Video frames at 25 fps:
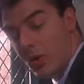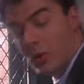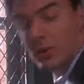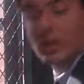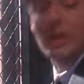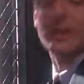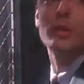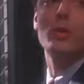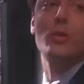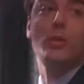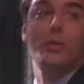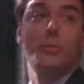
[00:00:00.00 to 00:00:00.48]

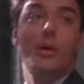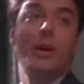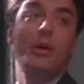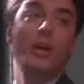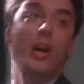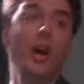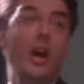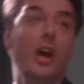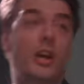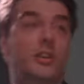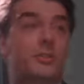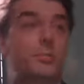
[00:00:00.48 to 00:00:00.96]
All I know
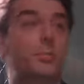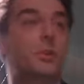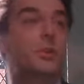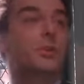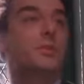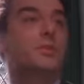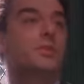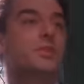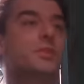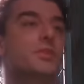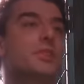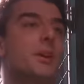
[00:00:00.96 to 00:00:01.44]
about
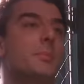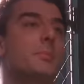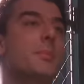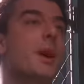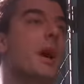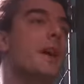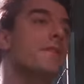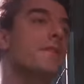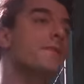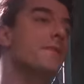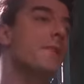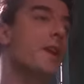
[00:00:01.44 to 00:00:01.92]
hospitals is that
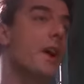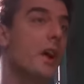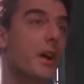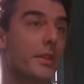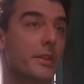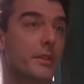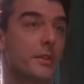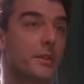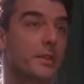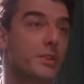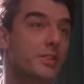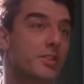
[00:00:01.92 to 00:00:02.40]
my
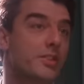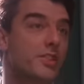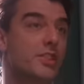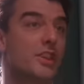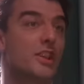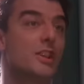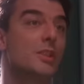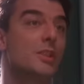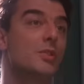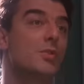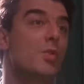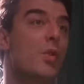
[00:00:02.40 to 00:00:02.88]
father is
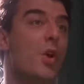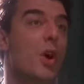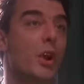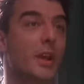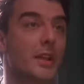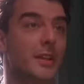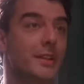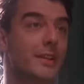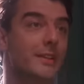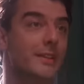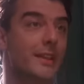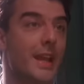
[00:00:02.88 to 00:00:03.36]
still
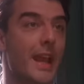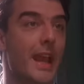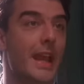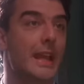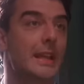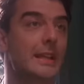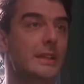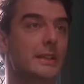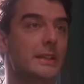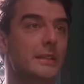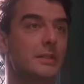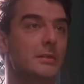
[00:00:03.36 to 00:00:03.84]
walking
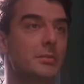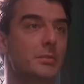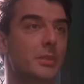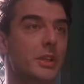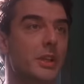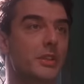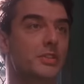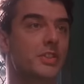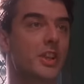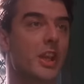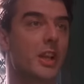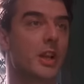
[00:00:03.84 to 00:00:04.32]
today
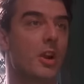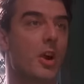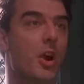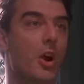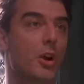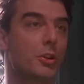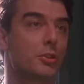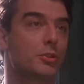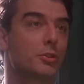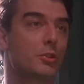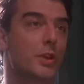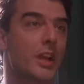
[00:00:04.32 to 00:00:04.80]
because he had a
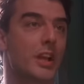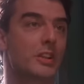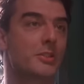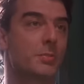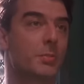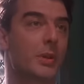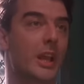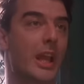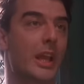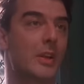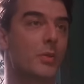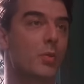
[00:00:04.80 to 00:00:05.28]
heart
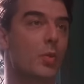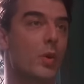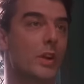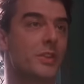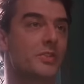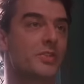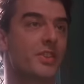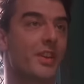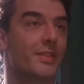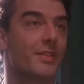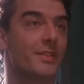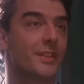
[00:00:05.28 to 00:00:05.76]
transplant and
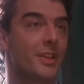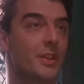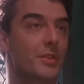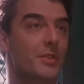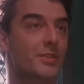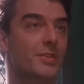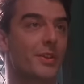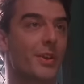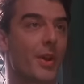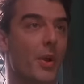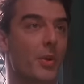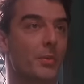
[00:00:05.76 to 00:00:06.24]
one seven
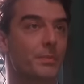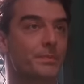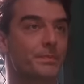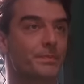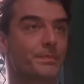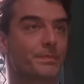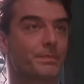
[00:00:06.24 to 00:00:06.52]
years ago.